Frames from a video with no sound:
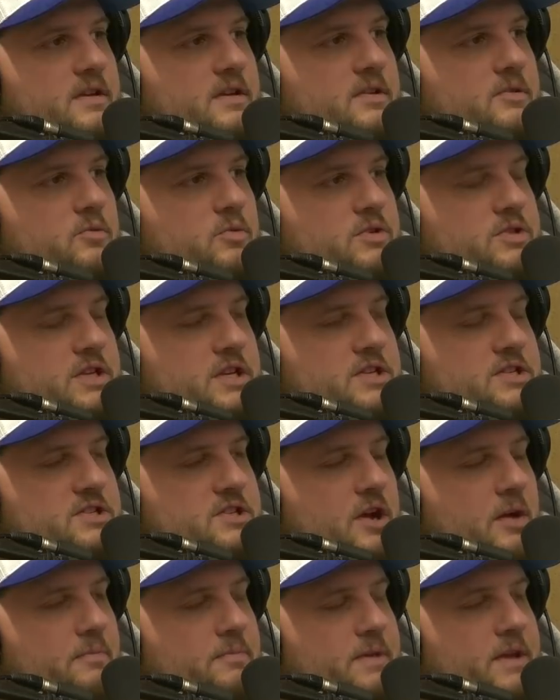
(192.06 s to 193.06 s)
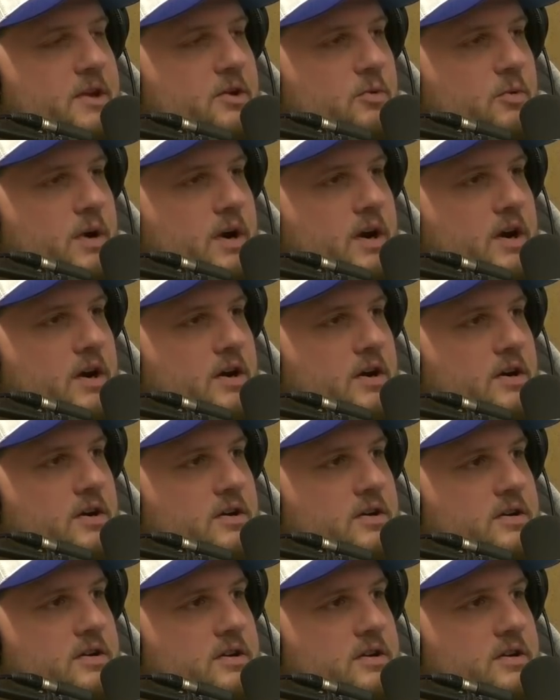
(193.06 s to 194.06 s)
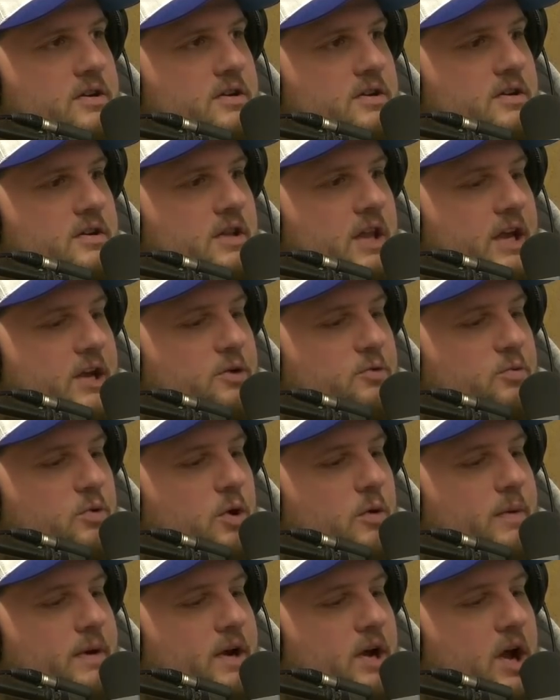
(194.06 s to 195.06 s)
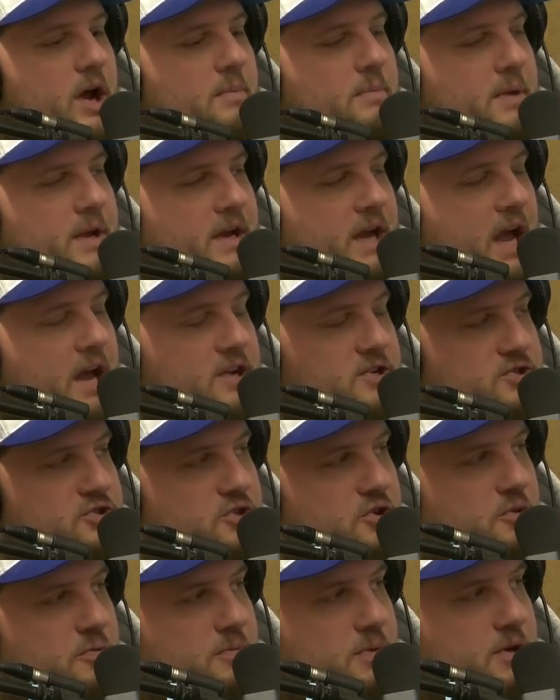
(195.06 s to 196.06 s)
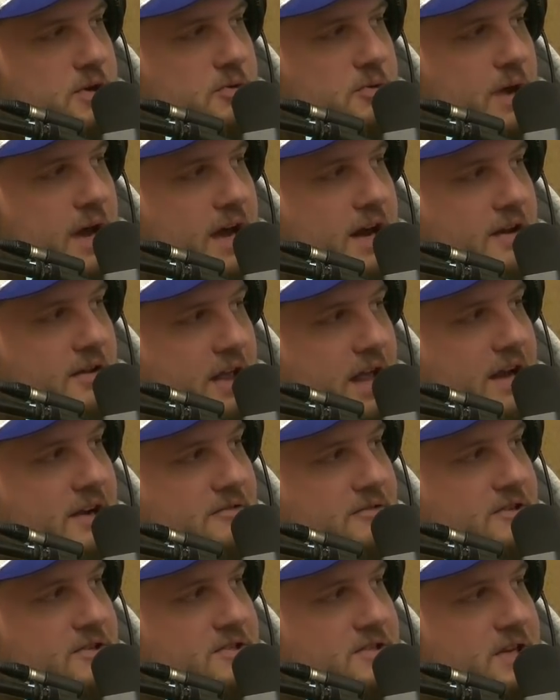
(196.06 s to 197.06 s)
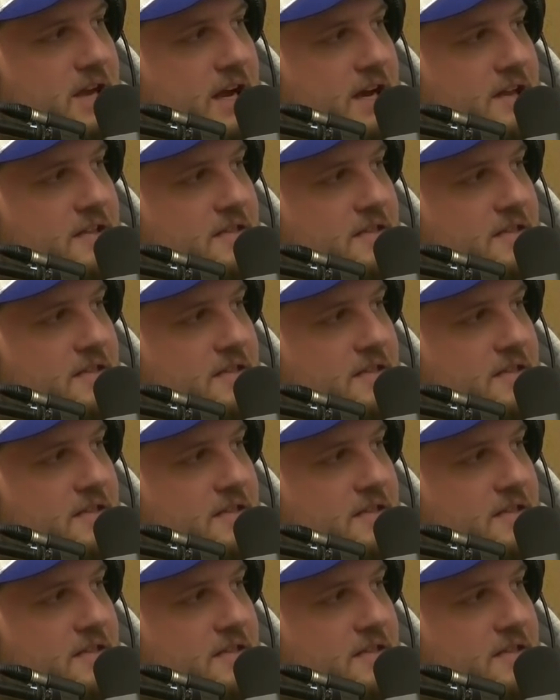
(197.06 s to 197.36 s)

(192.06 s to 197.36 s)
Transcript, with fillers: was this something where, like, growing up, like I assume you had a lot of this kind